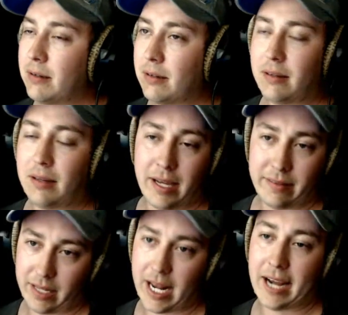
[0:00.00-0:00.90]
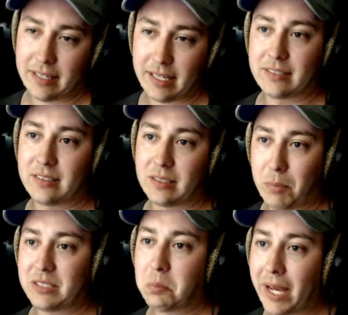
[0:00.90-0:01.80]
And then acting as the
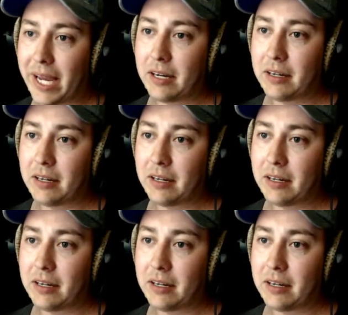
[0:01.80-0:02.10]
best man.